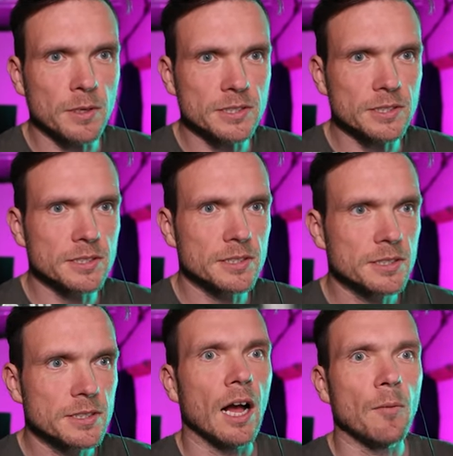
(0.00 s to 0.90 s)
us,
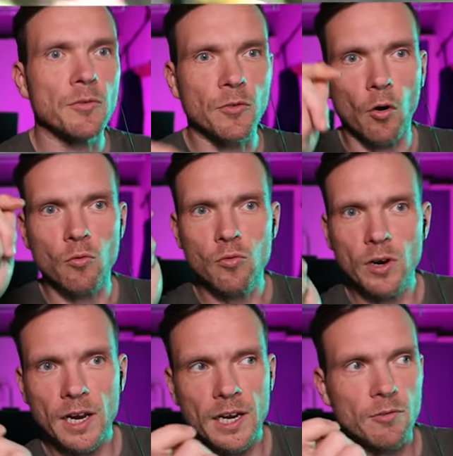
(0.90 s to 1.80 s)
and we've got a
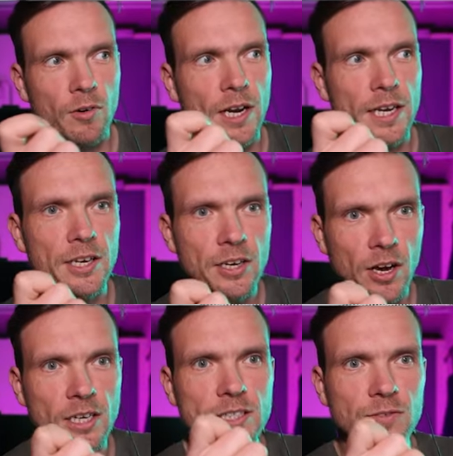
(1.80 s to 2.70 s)
really really
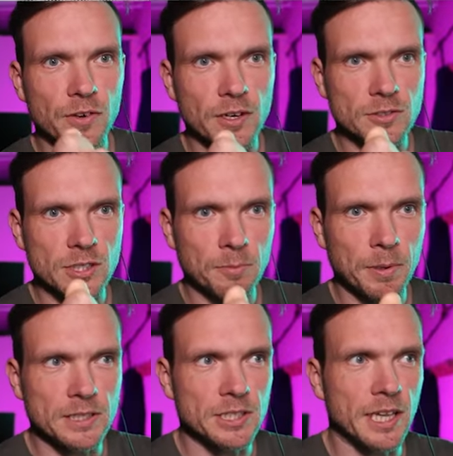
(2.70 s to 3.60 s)
nice feel to the
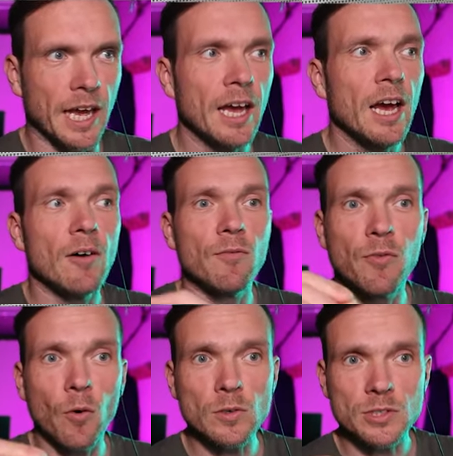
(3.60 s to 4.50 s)
picture there
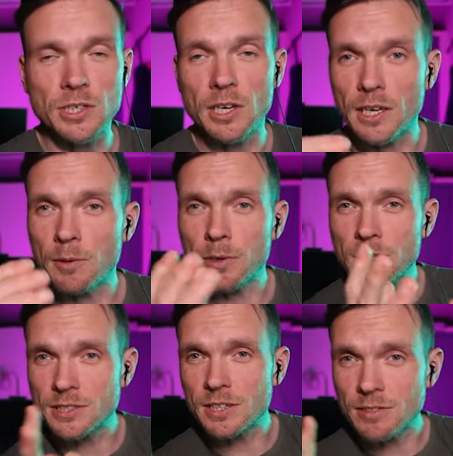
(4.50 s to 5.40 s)
unfortunately
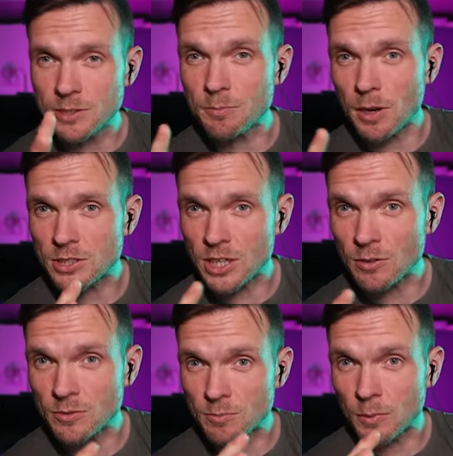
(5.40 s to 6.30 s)
because there isn't much
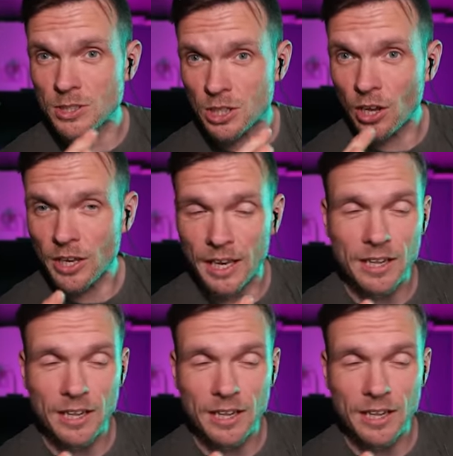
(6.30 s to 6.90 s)
much light